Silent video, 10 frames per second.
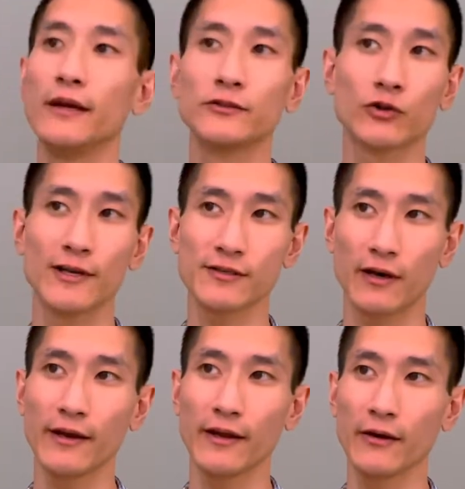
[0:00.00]
Choice
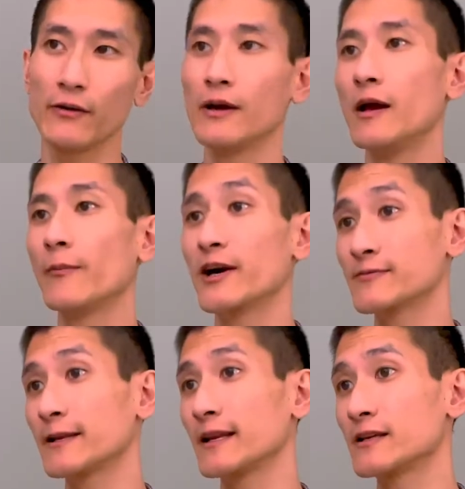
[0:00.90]
audio,
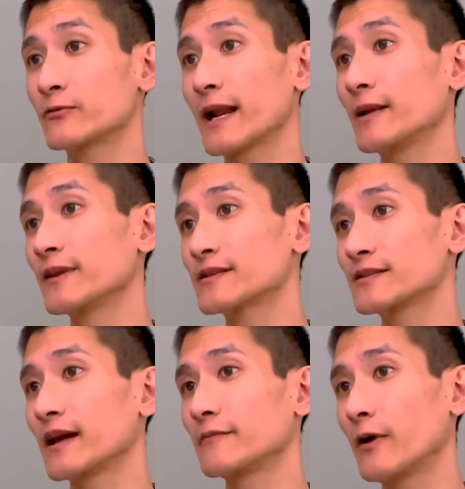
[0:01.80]
participant is randomly
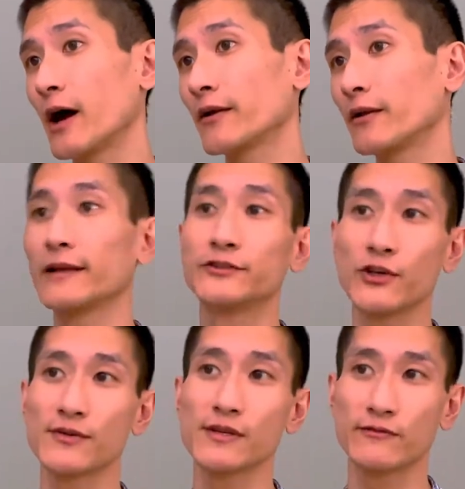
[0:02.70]
assigned model and
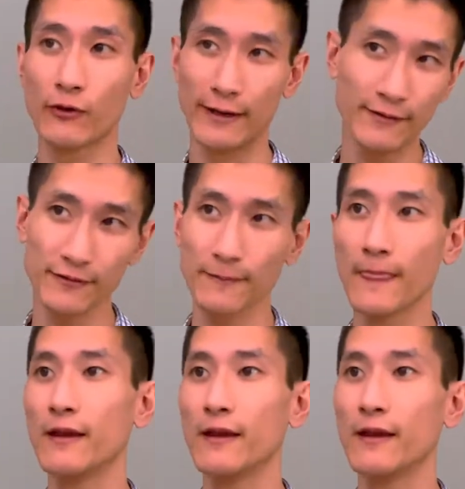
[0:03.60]
chooses voice.